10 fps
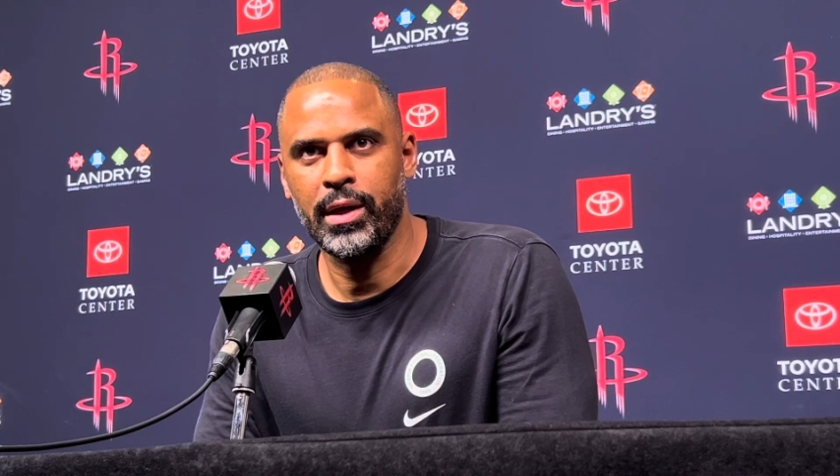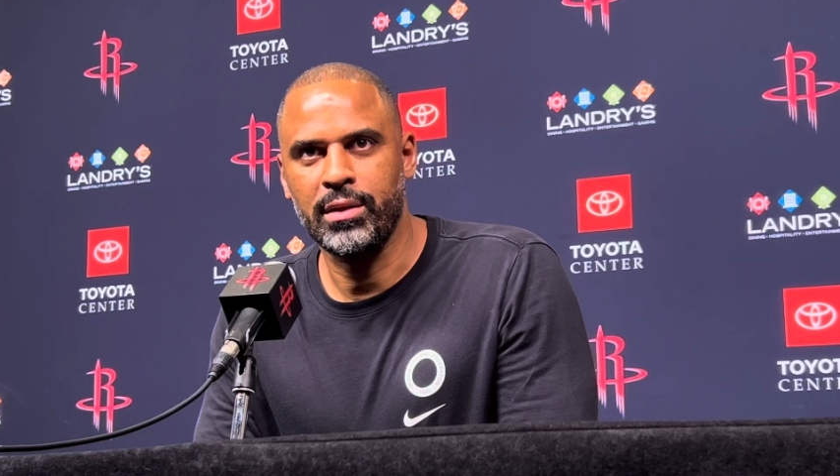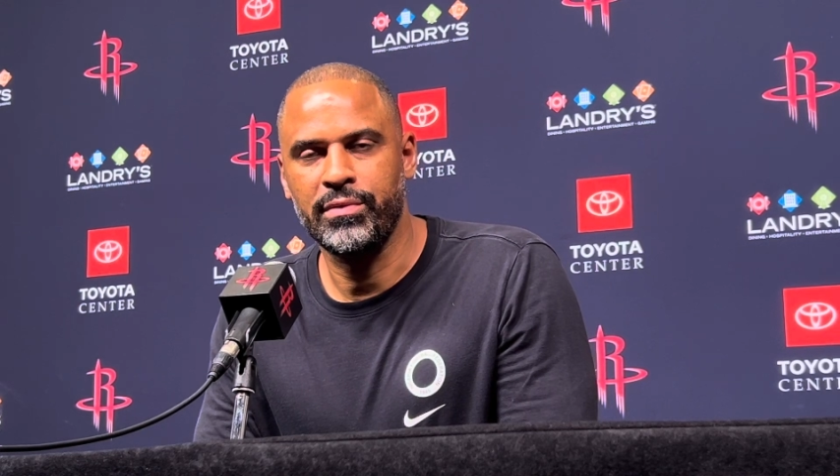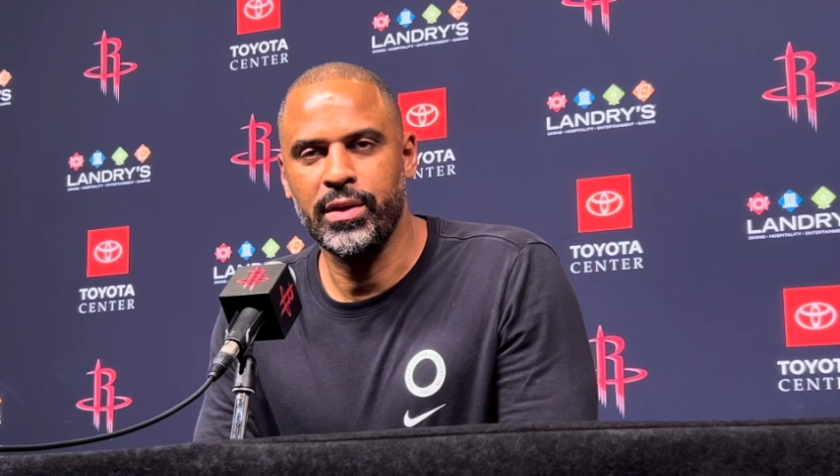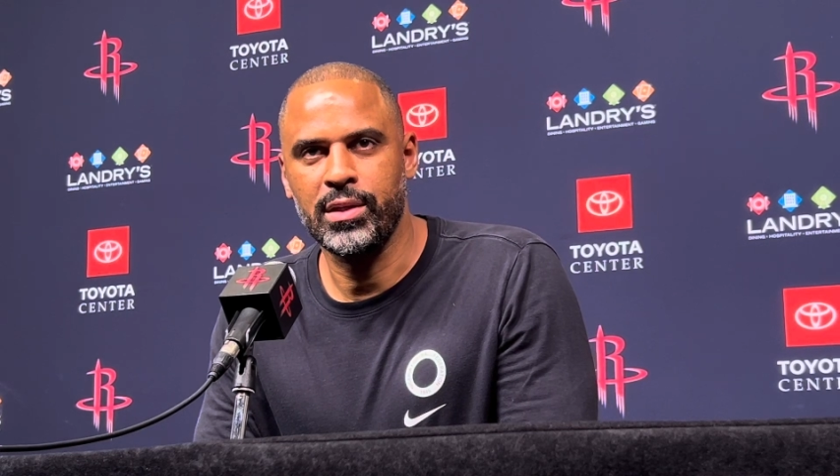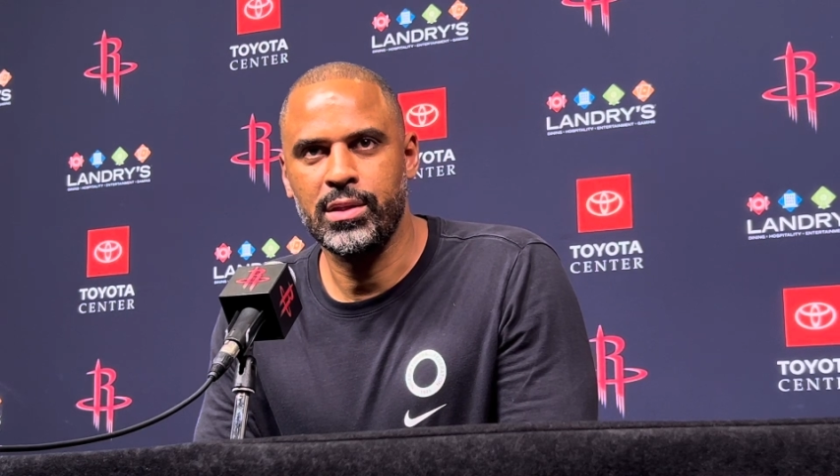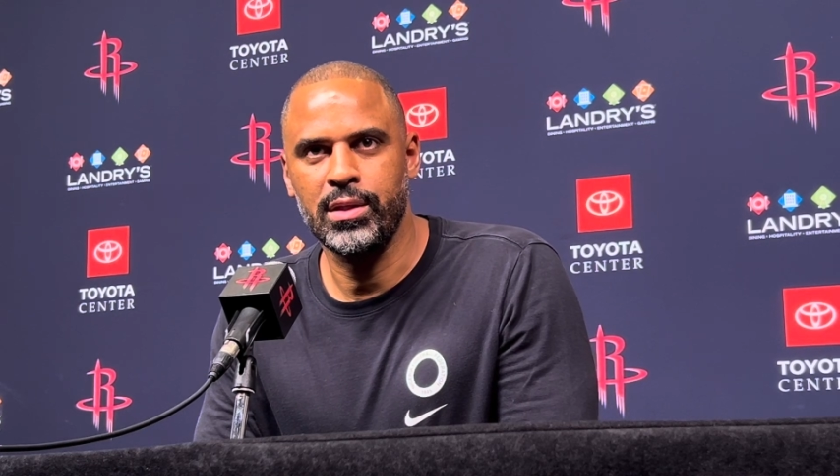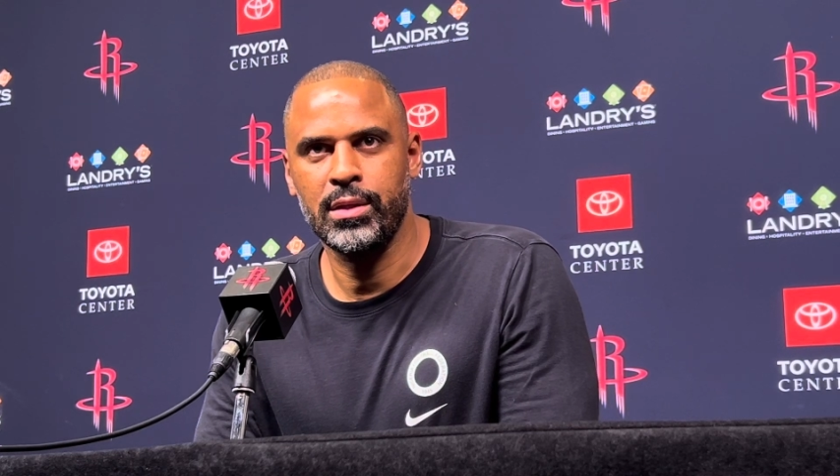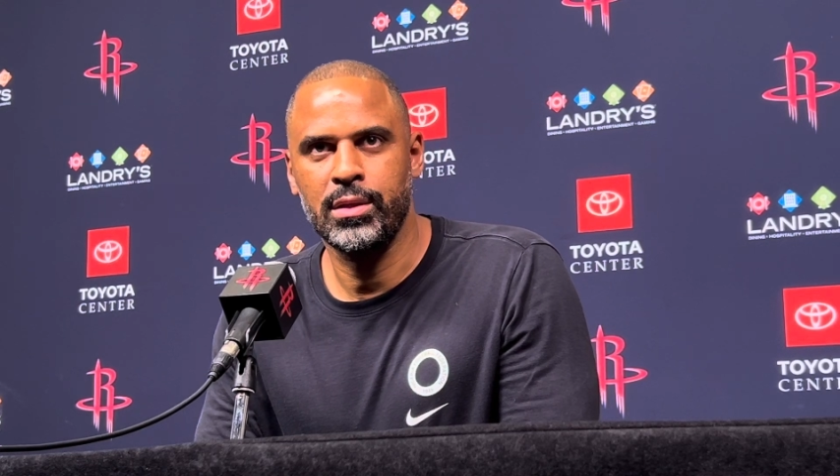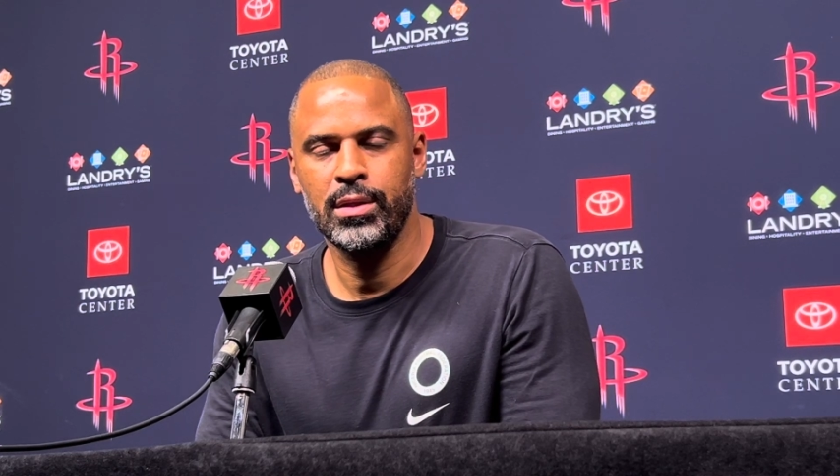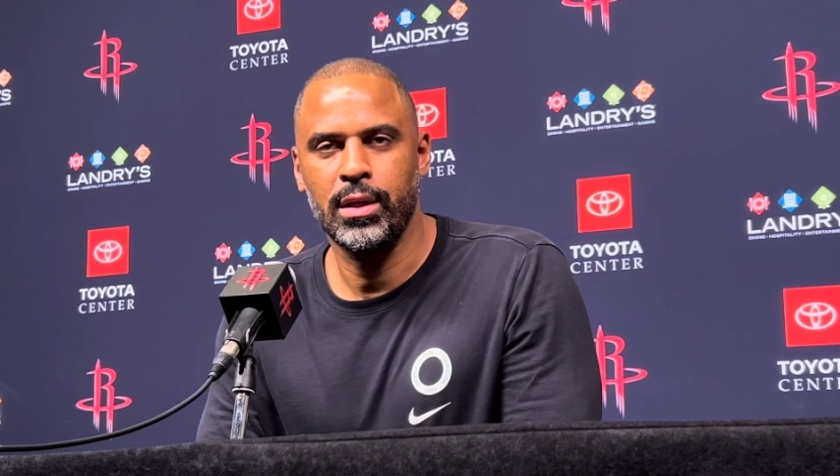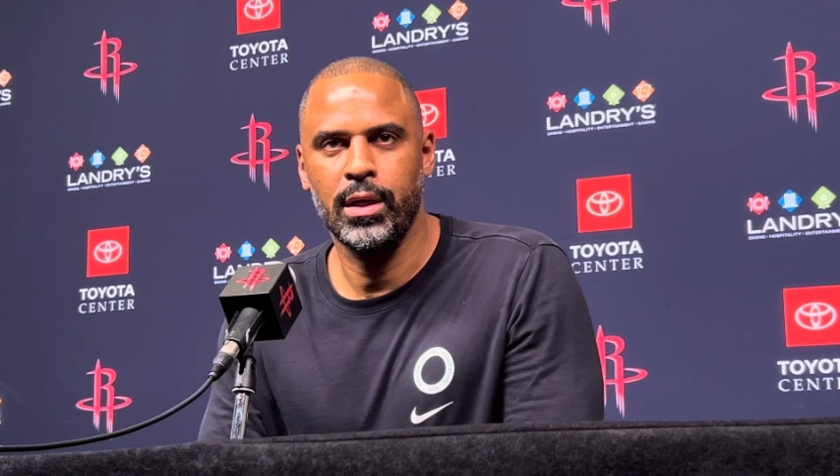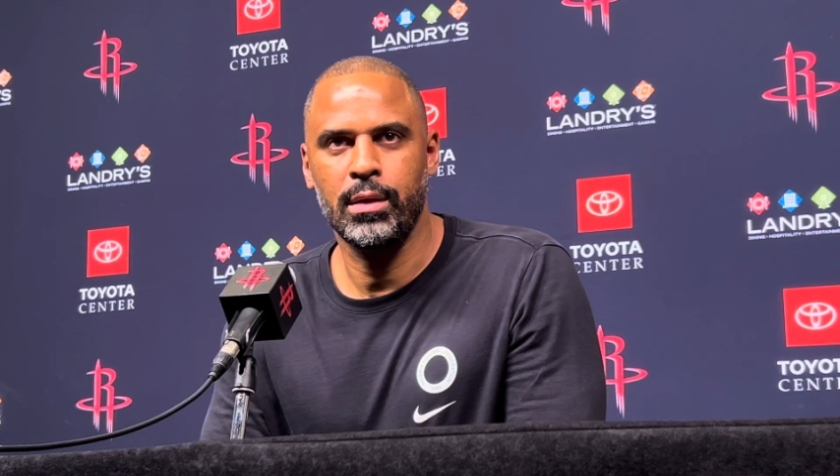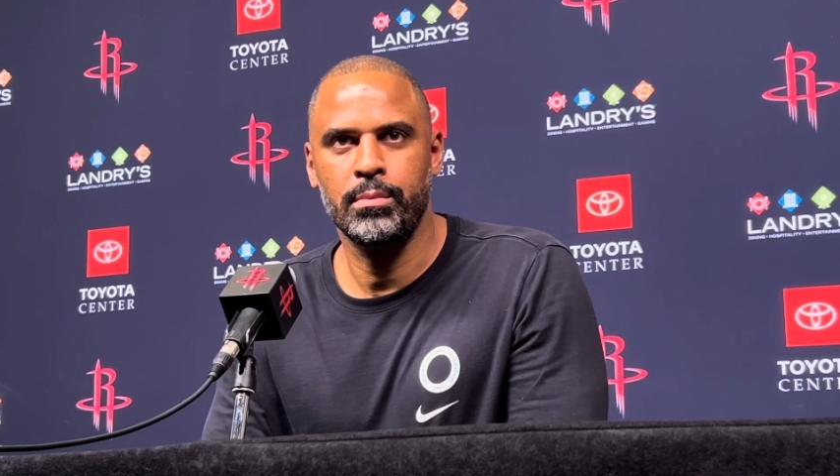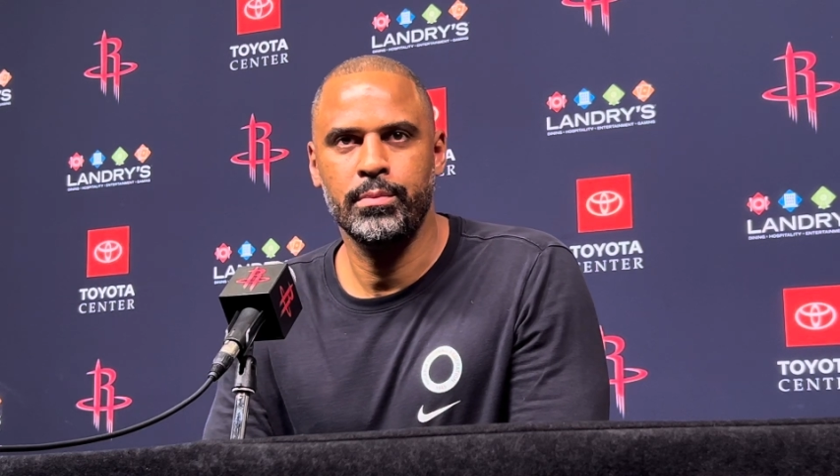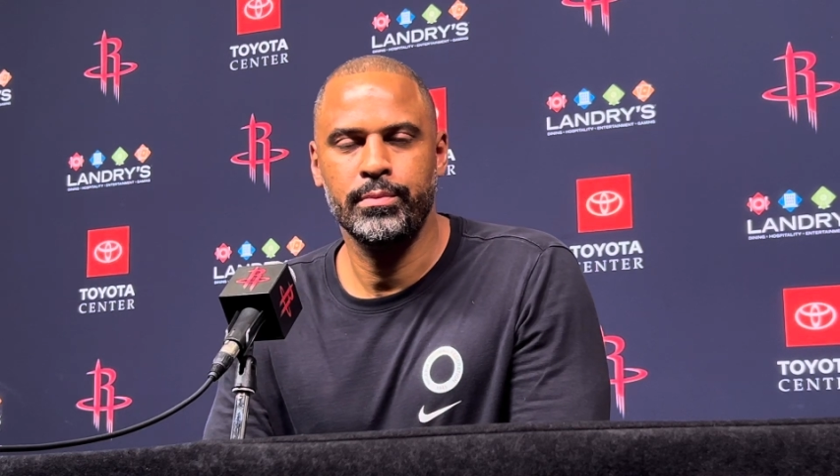to finish, and um,